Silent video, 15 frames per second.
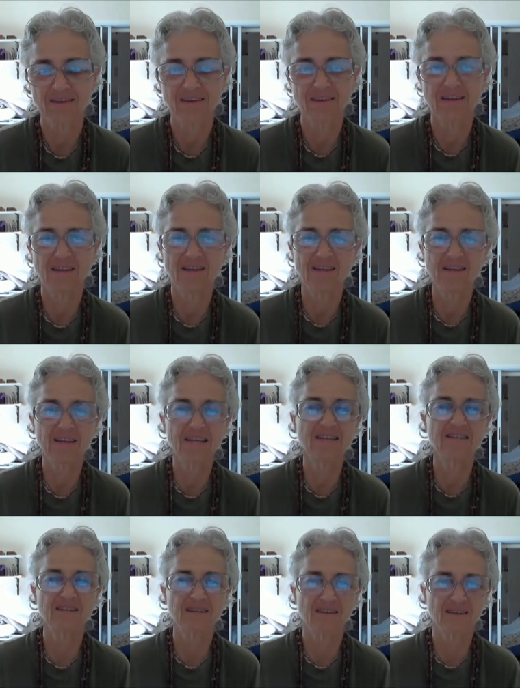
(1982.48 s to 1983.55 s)
And in an
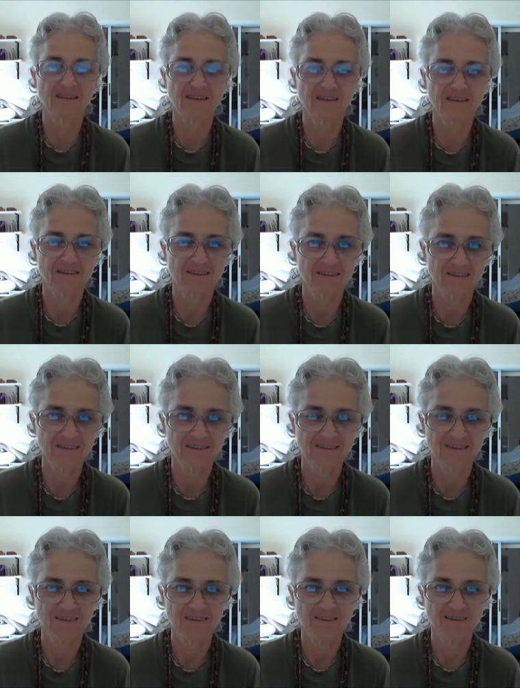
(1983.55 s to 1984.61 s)
instant,
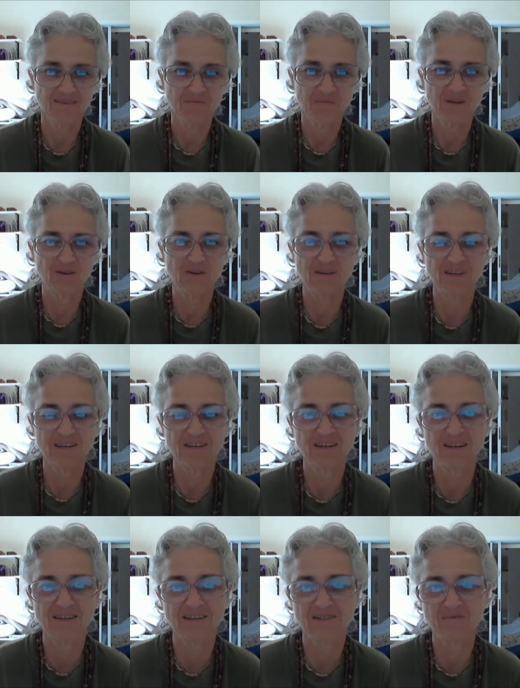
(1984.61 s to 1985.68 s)
by Lord
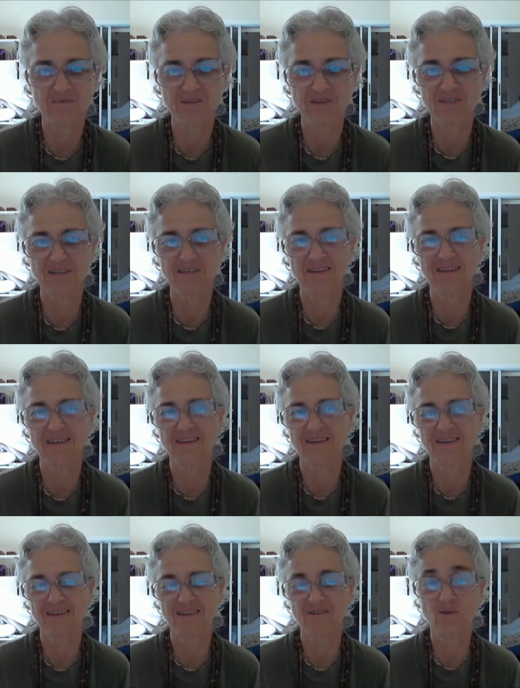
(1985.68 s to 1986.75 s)
Chaitanya's mercy,
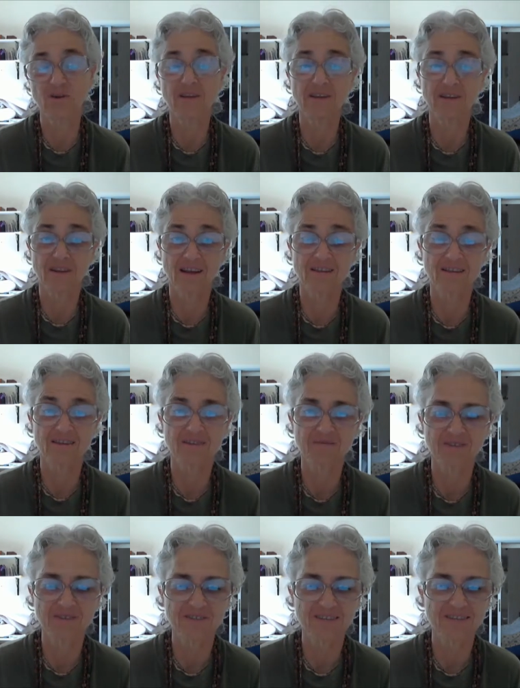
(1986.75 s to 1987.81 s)
Lord Nityananda's
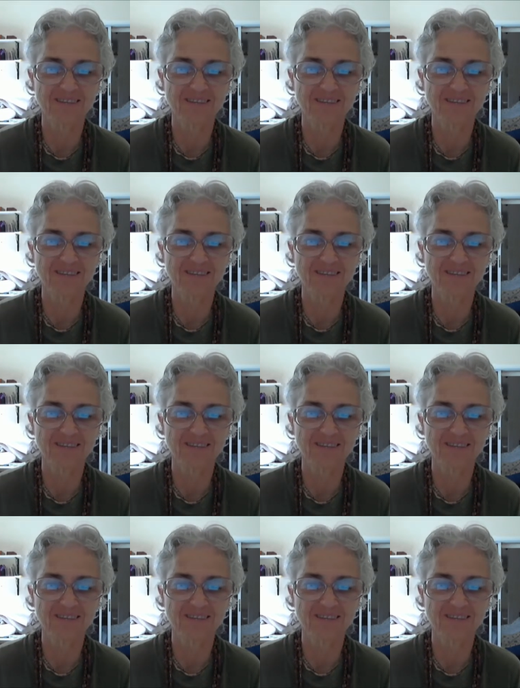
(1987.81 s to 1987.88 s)
mercy,